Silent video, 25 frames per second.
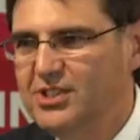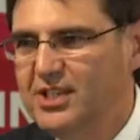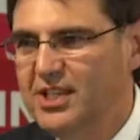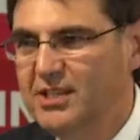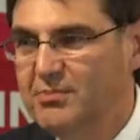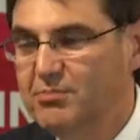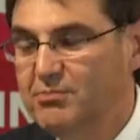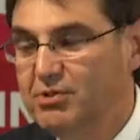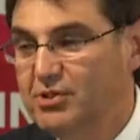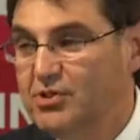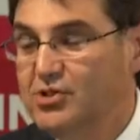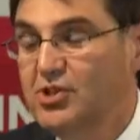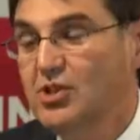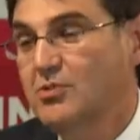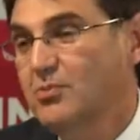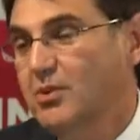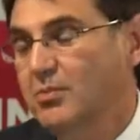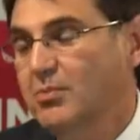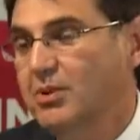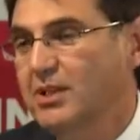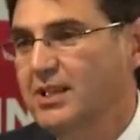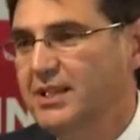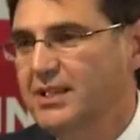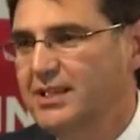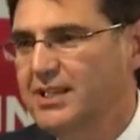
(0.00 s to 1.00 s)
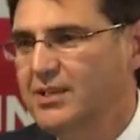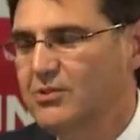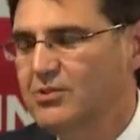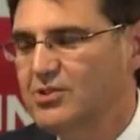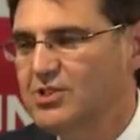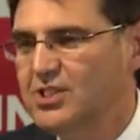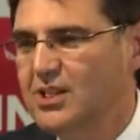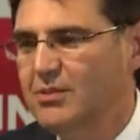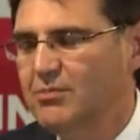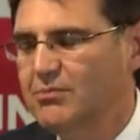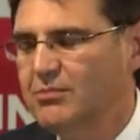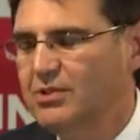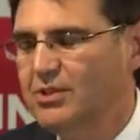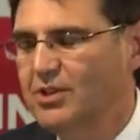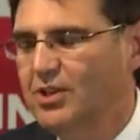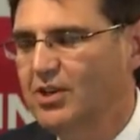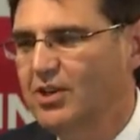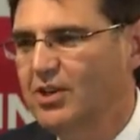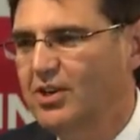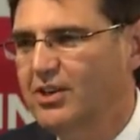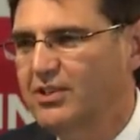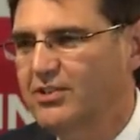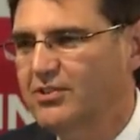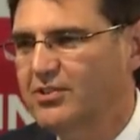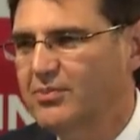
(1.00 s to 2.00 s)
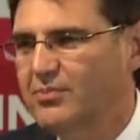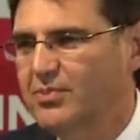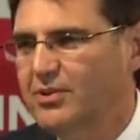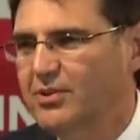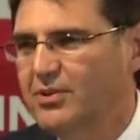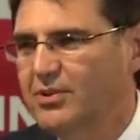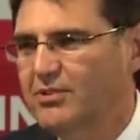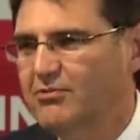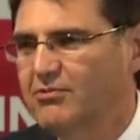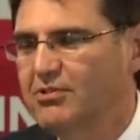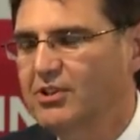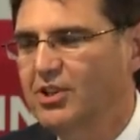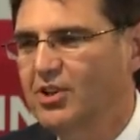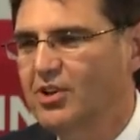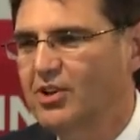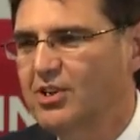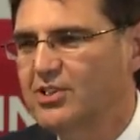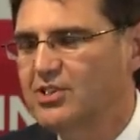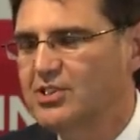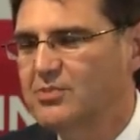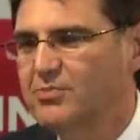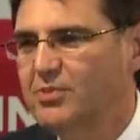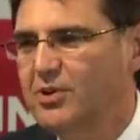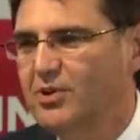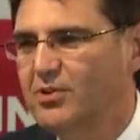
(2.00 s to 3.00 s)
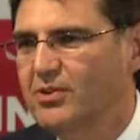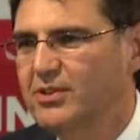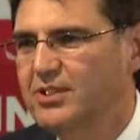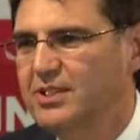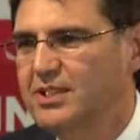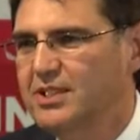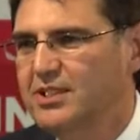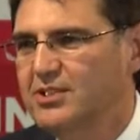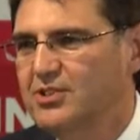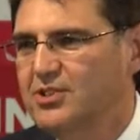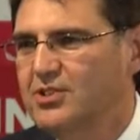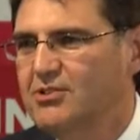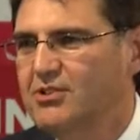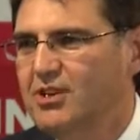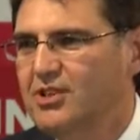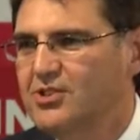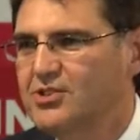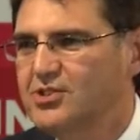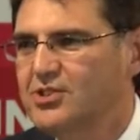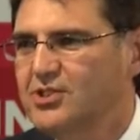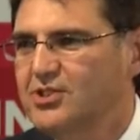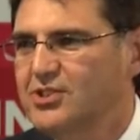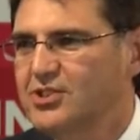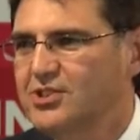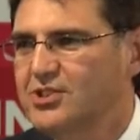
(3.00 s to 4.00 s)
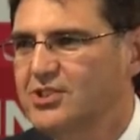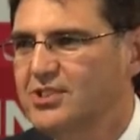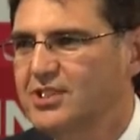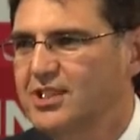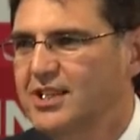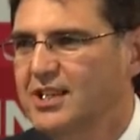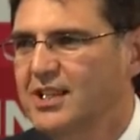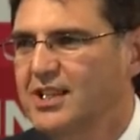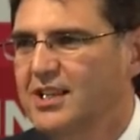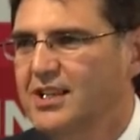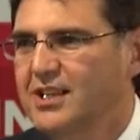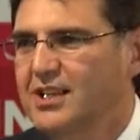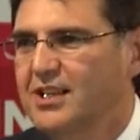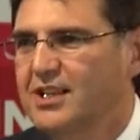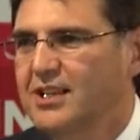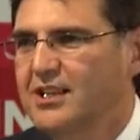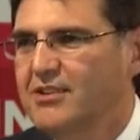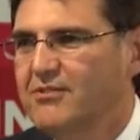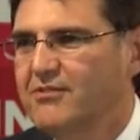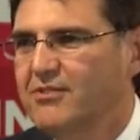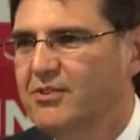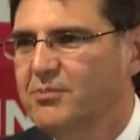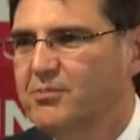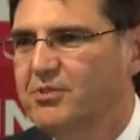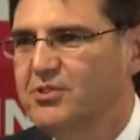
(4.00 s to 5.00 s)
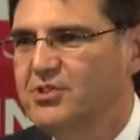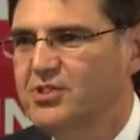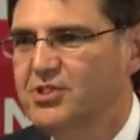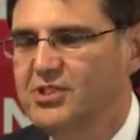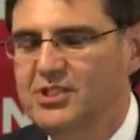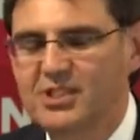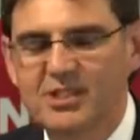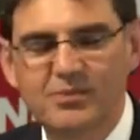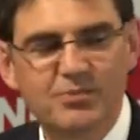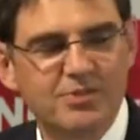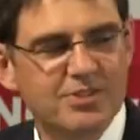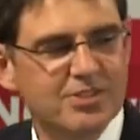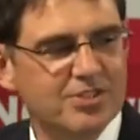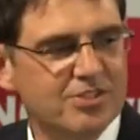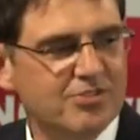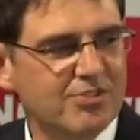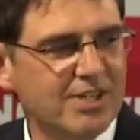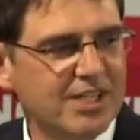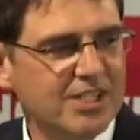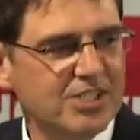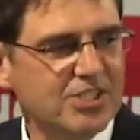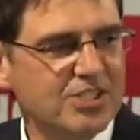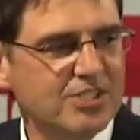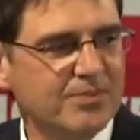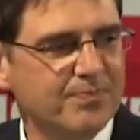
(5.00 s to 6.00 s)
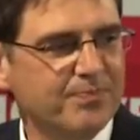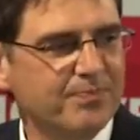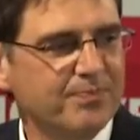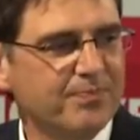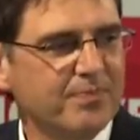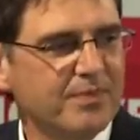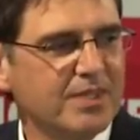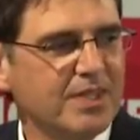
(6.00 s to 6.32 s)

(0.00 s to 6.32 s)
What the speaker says: and presumably there was some reliance upon the neurosurgeon for proceeding with the traction.